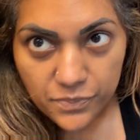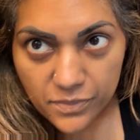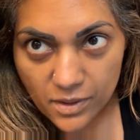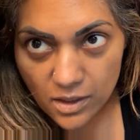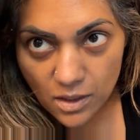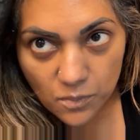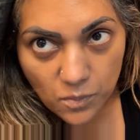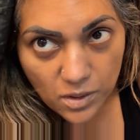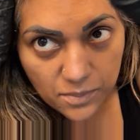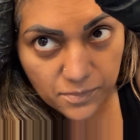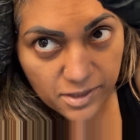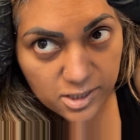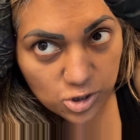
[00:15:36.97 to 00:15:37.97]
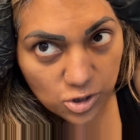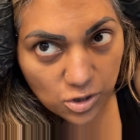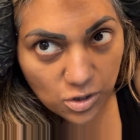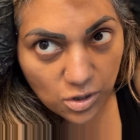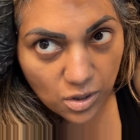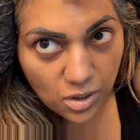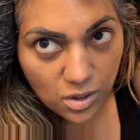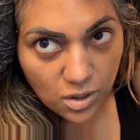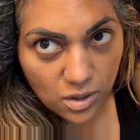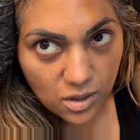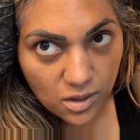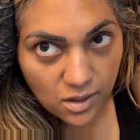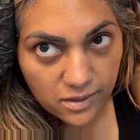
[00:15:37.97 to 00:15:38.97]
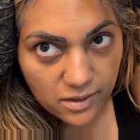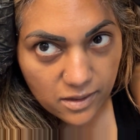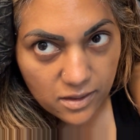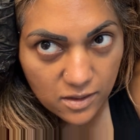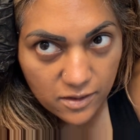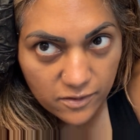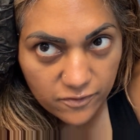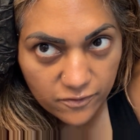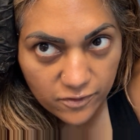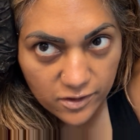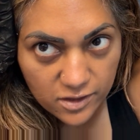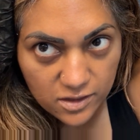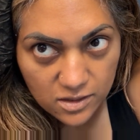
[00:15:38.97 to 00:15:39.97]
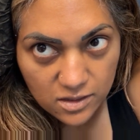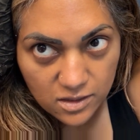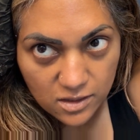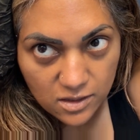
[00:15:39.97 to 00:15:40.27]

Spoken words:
And I want to make sure I get every